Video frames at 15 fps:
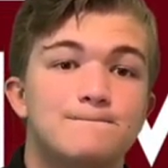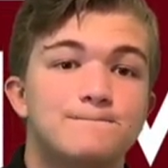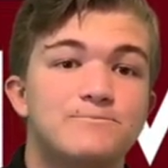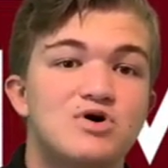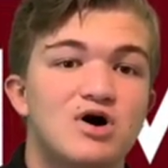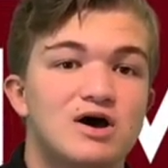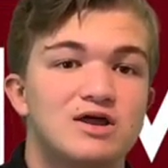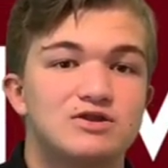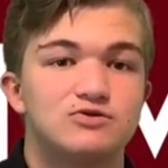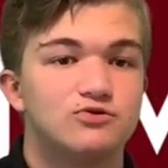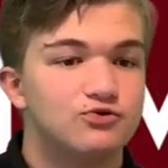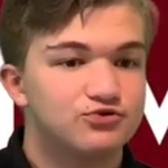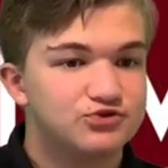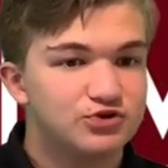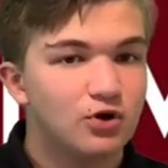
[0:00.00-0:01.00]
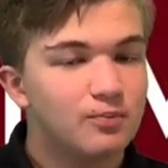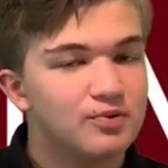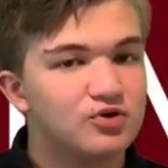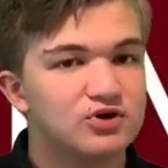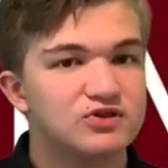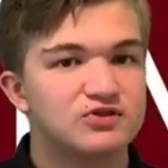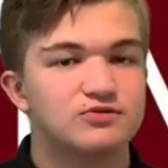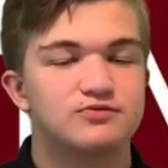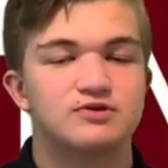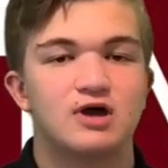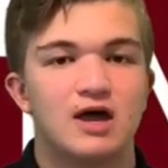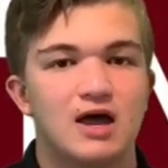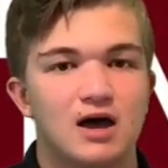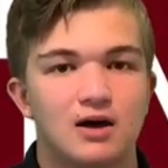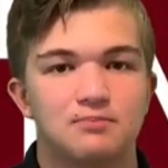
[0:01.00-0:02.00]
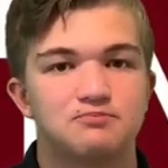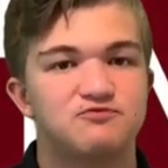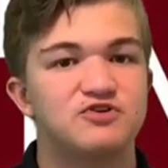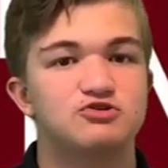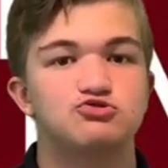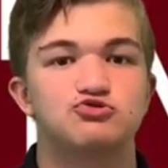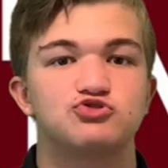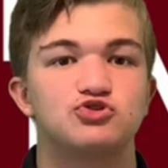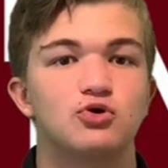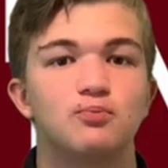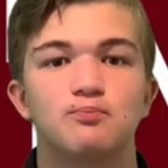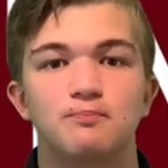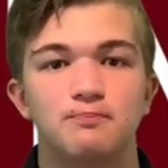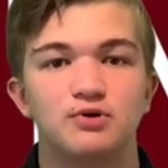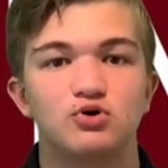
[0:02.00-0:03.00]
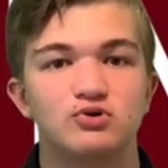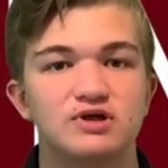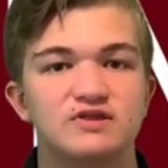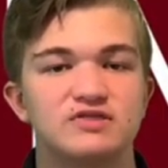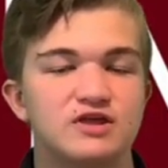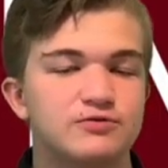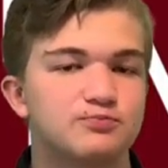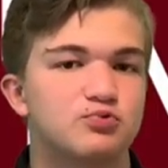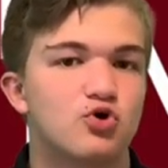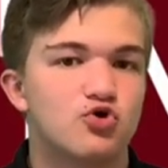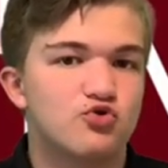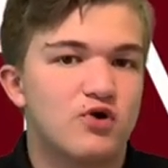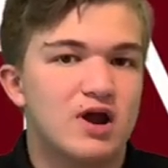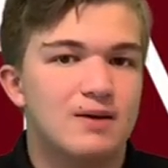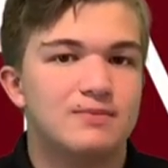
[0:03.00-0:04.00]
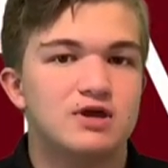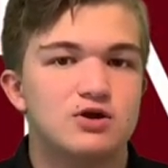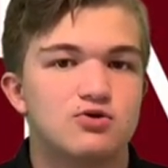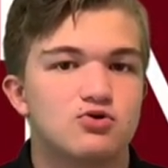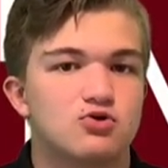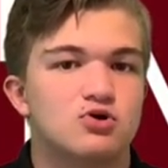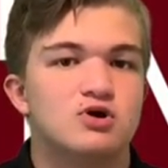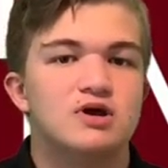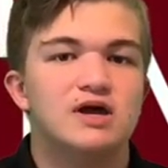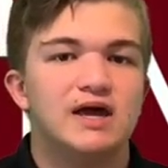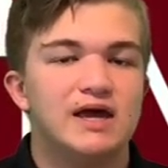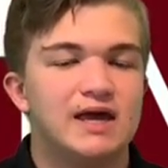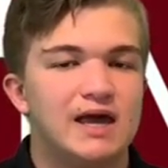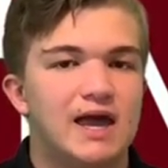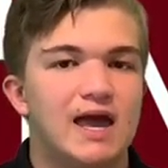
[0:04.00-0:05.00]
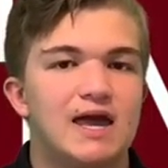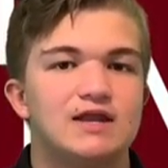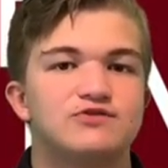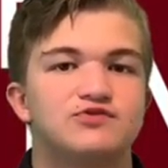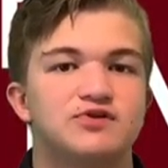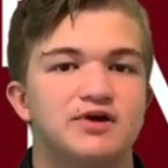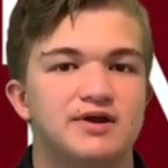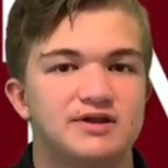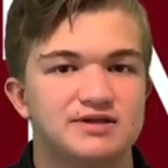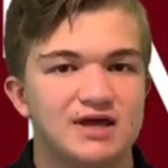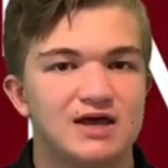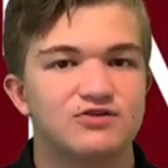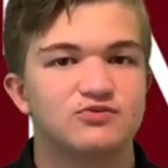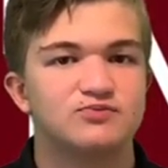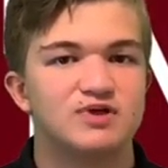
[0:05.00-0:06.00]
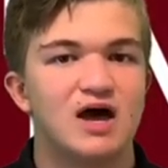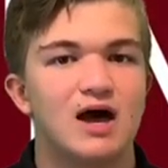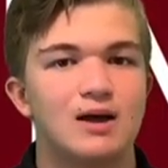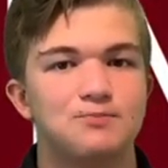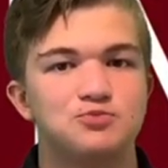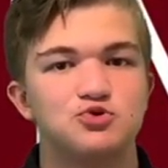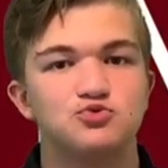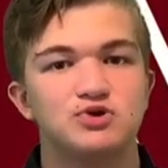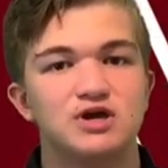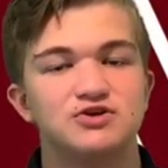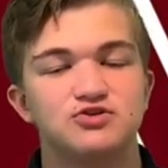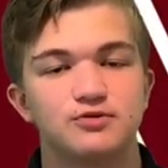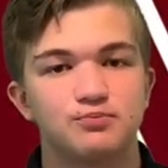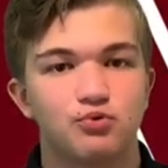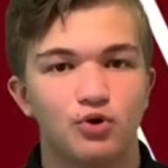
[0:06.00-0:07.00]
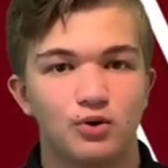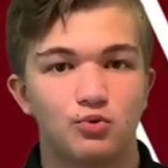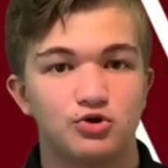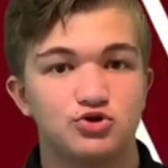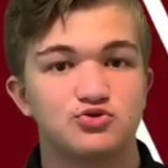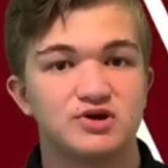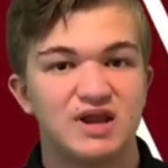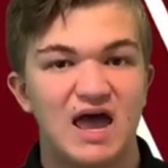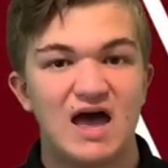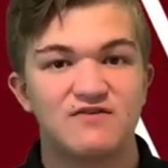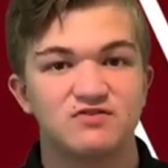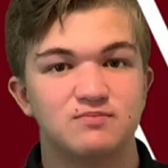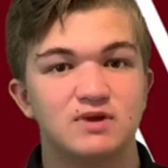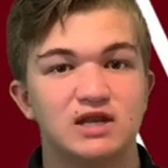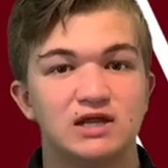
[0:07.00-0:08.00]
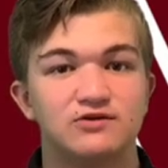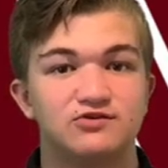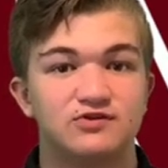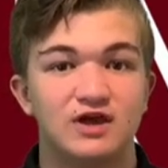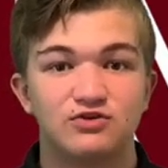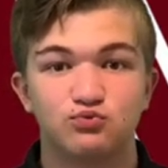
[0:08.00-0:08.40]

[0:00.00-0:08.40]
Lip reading: But you're still building, Fisher's still building this program here, and it's going to take some time to get to the point where you can have immediate success.